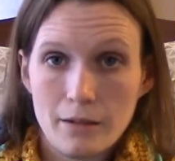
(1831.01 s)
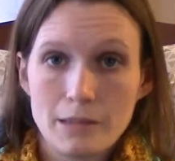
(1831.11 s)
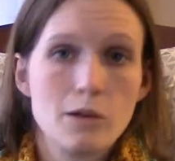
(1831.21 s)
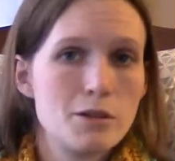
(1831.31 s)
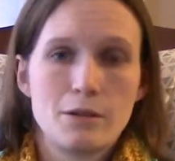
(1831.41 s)

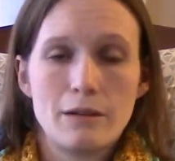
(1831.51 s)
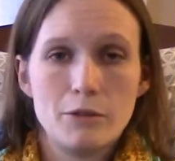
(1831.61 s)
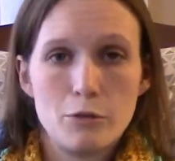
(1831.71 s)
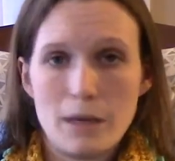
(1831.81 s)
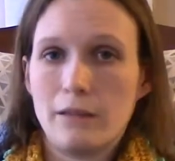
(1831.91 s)
because also I have
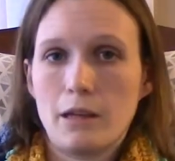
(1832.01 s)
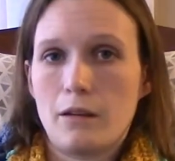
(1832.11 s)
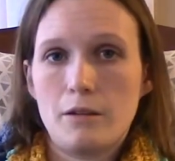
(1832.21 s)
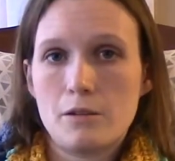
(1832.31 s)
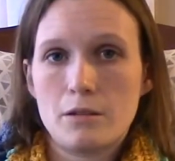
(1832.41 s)
no manly
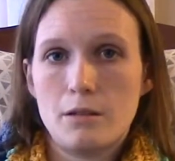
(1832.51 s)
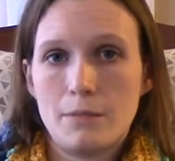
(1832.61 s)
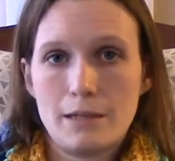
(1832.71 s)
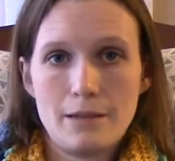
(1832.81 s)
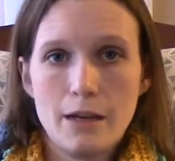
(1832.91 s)
colors in
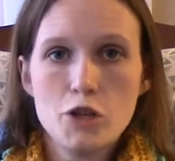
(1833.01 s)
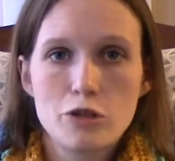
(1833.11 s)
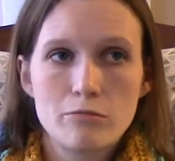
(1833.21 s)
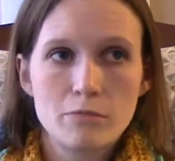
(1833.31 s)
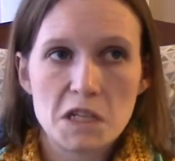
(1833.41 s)
my
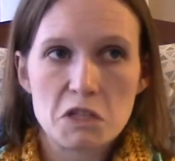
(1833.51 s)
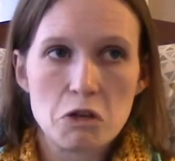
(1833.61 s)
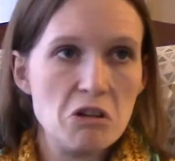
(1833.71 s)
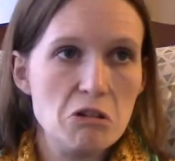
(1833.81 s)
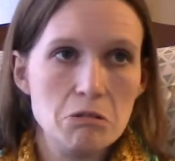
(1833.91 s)
stash. It's
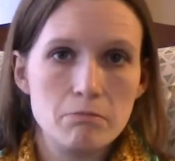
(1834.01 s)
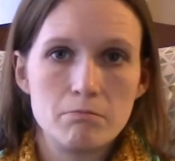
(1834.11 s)
all